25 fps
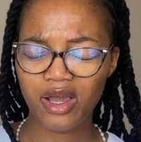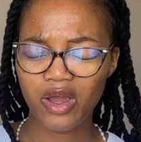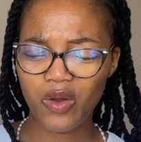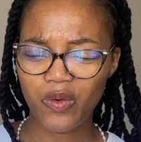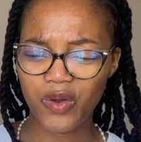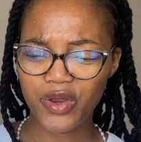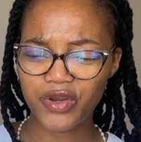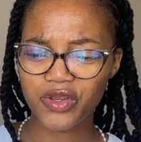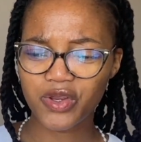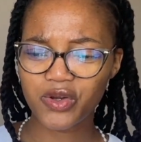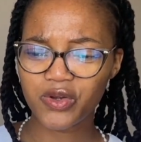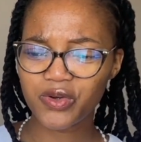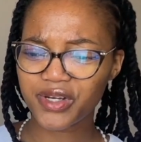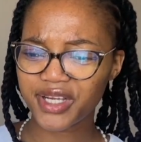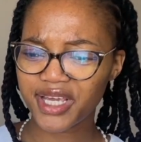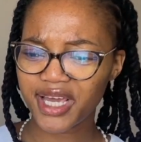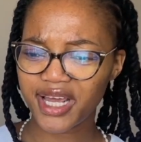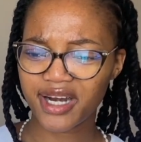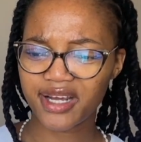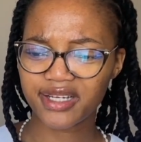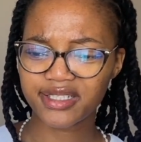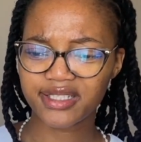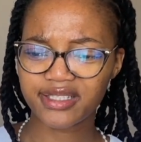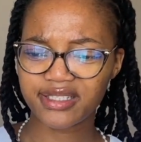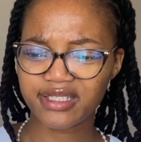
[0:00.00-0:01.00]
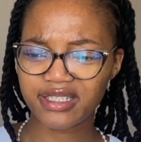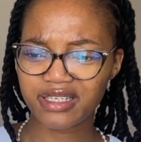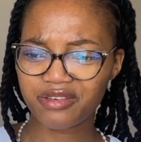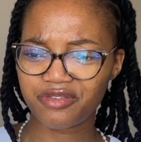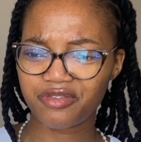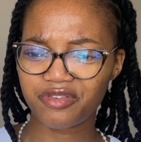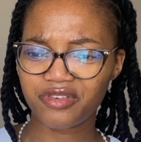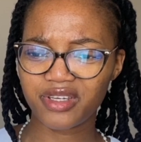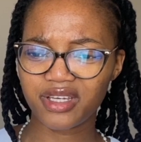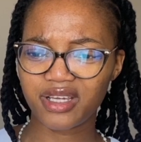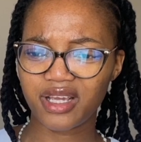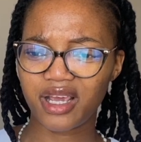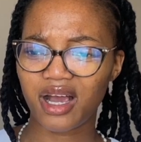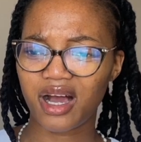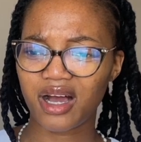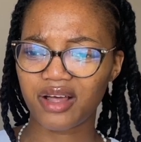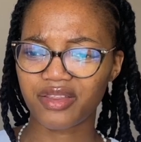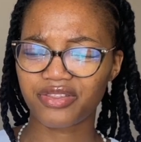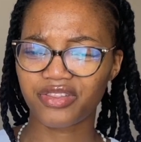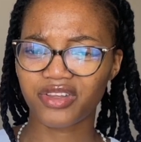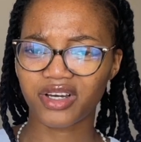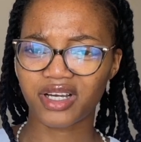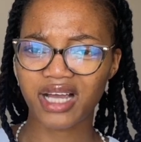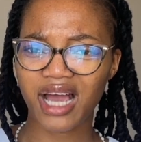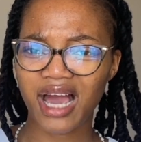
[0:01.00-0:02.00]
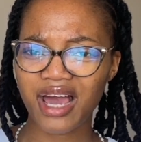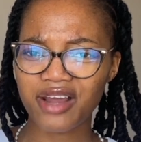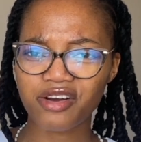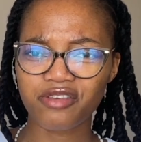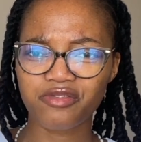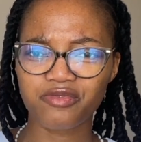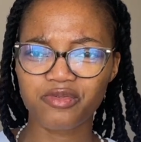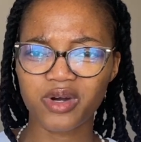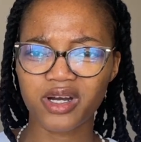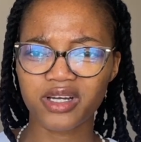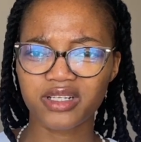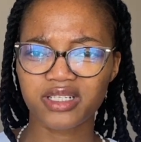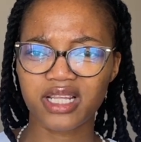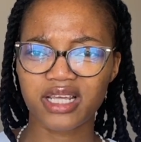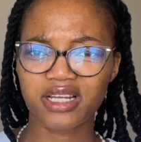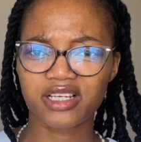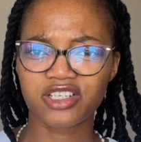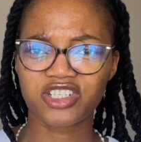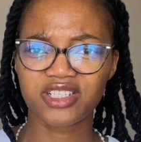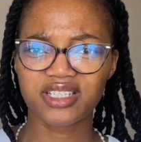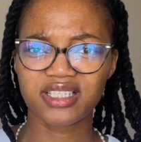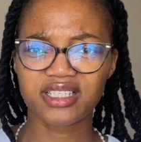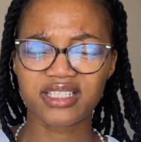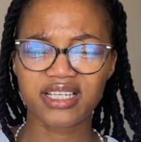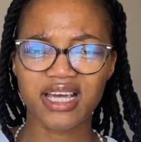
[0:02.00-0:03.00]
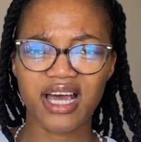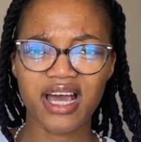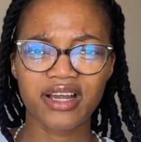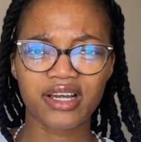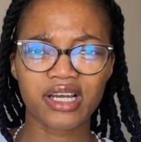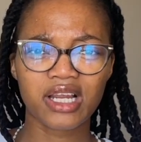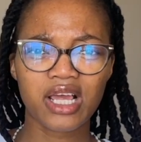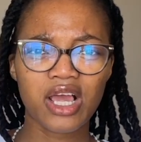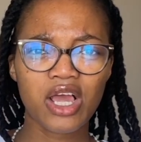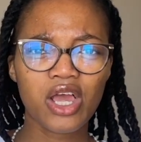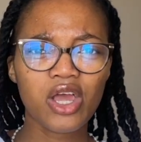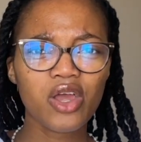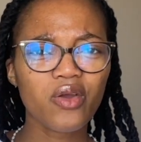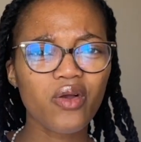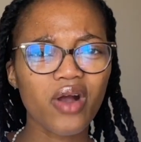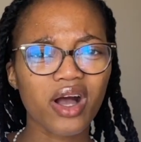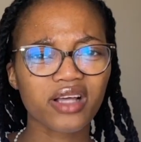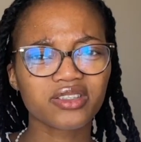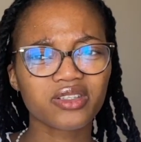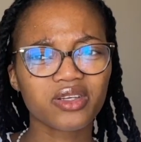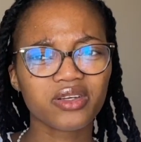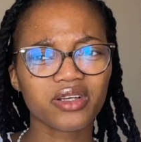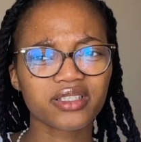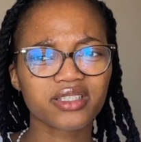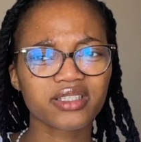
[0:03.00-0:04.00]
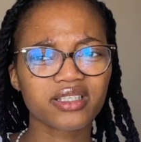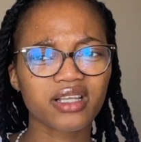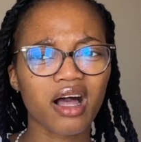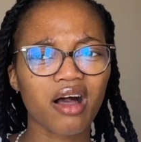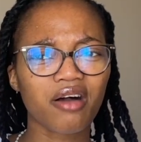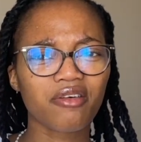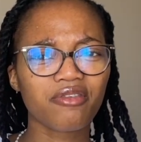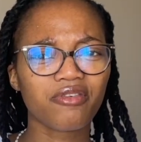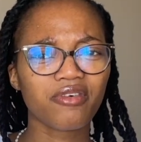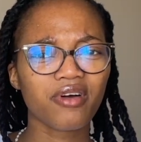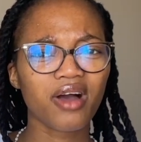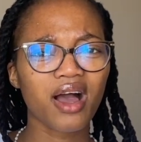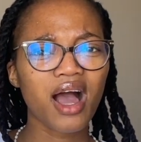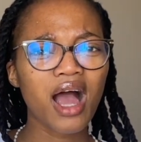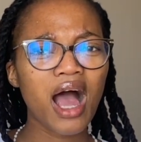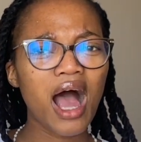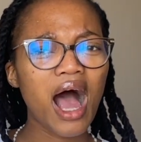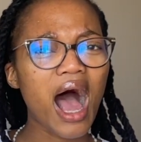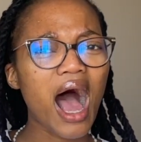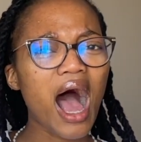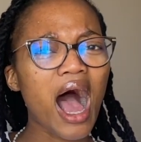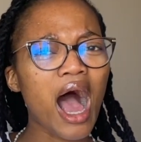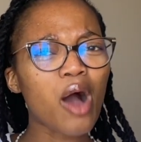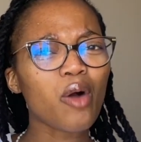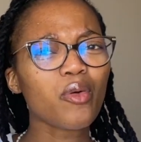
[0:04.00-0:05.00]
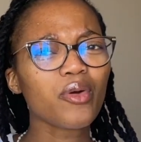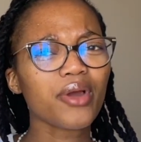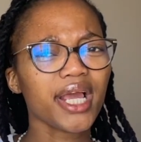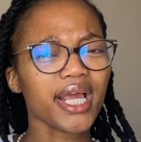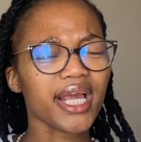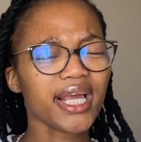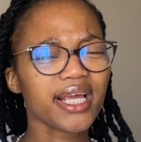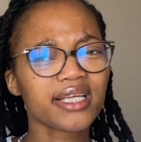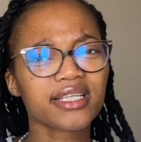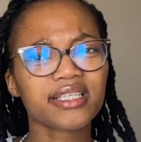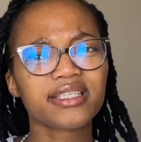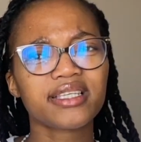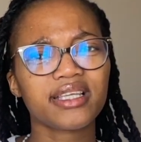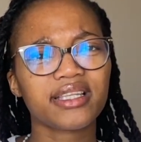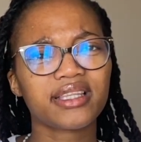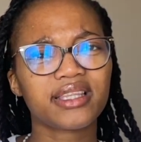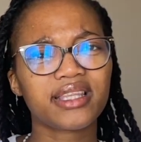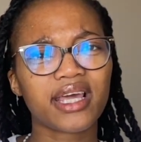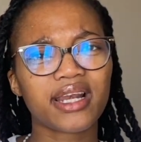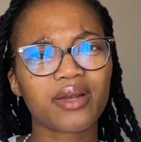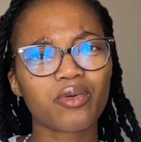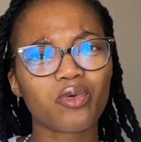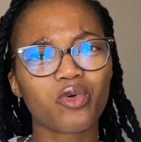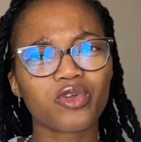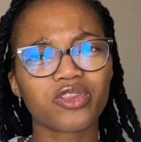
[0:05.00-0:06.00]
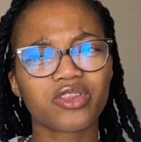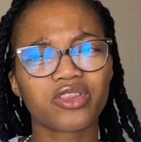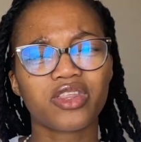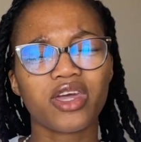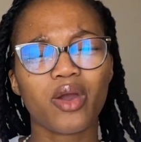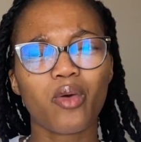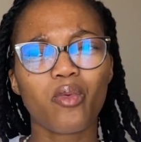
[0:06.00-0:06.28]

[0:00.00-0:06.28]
when you look at her CV, the kind of work that she's done, you ask yourself, how is it that there